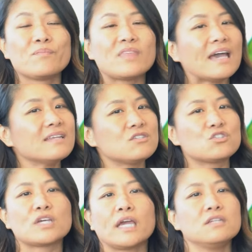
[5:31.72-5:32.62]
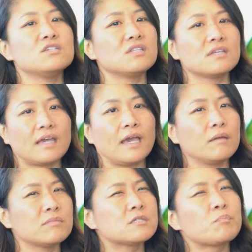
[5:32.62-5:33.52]
That is changing the
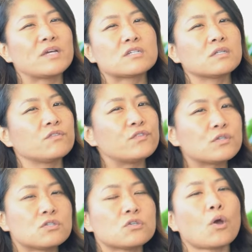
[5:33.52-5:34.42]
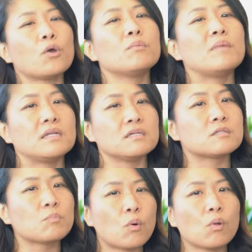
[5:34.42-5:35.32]
game, especially for so many
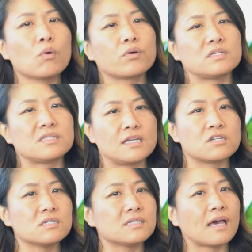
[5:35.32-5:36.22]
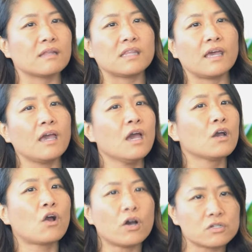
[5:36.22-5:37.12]
small organizations out there,
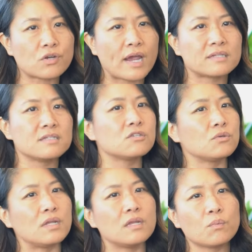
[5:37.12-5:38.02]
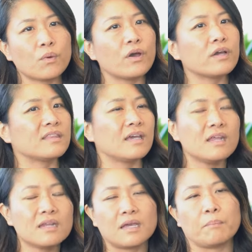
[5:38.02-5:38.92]
contractors who need to work and they
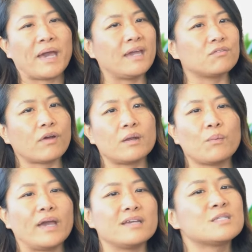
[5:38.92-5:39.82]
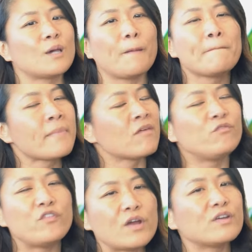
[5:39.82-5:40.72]
need to get paid right away. So I'm
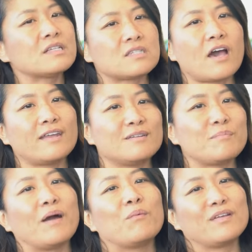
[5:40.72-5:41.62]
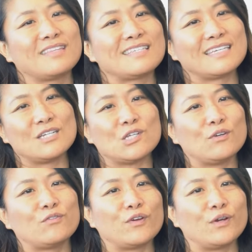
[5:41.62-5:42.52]
very excited about what this can
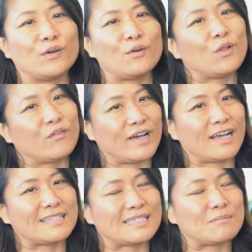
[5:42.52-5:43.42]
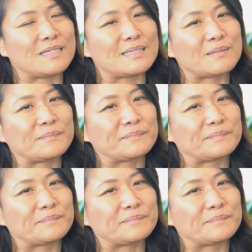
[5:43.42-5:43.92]
do for all of our customers.